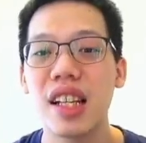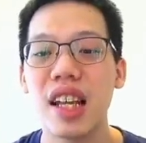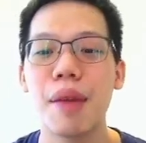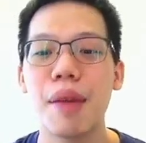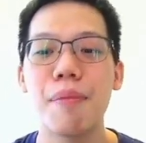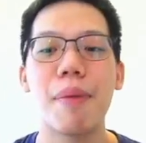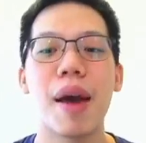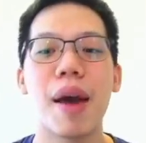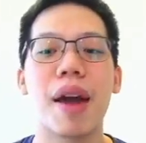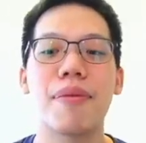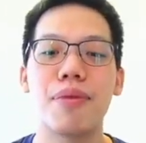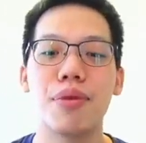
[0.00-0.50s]

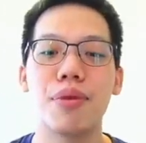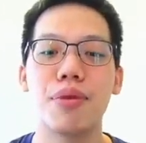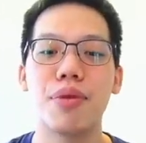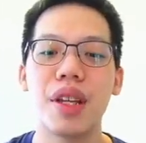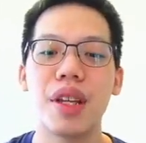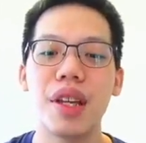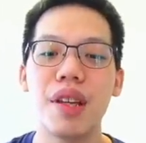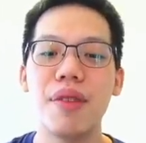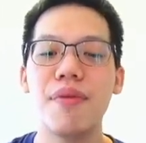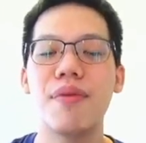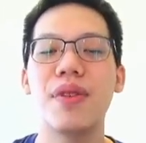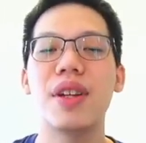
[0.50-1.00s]
impactful
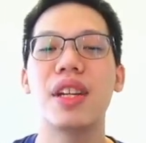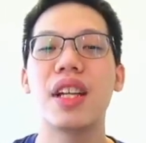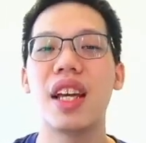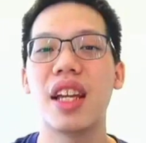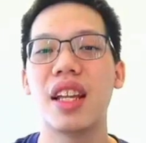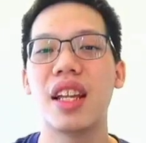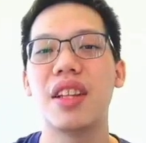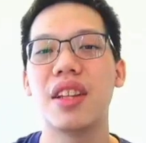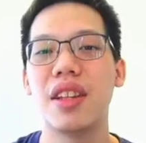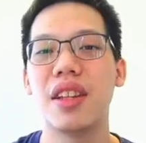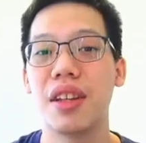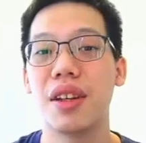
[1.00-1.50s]
even
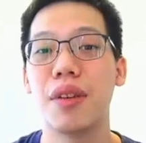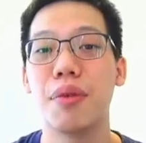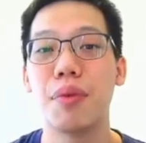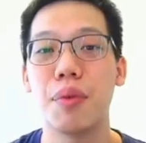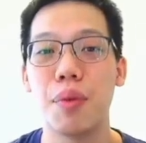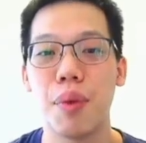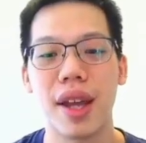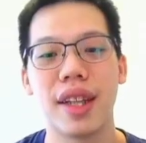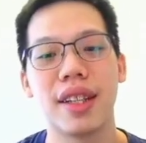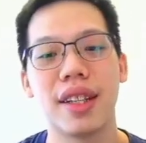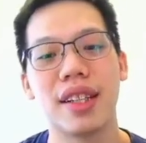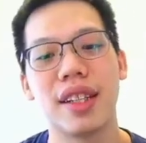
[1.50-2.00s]
in the
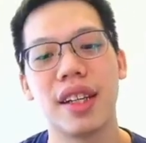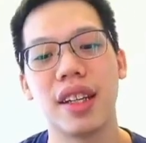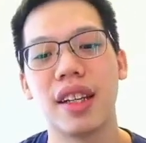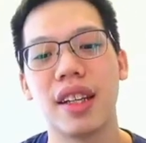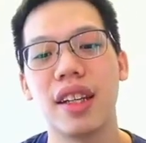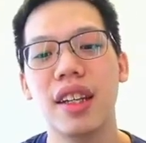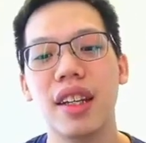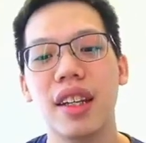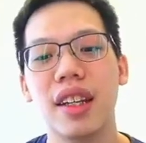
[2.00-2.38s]
waiting.